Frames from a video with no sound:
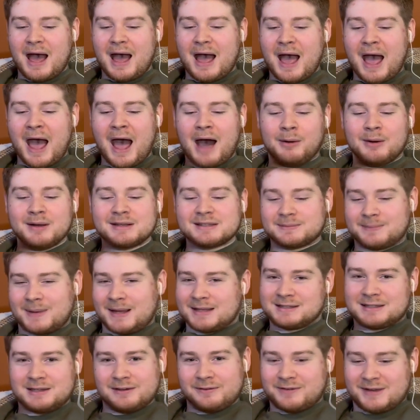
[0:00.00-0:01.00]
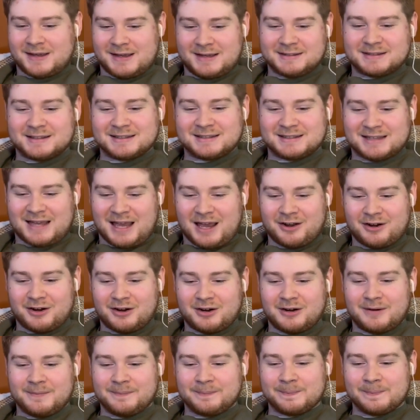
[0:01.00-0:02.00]
how expensive is a
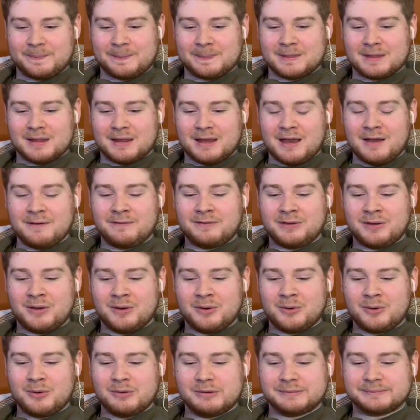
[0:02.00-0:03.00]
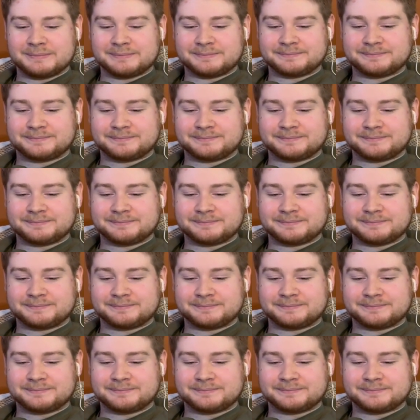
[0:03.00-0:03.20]
scanner? If you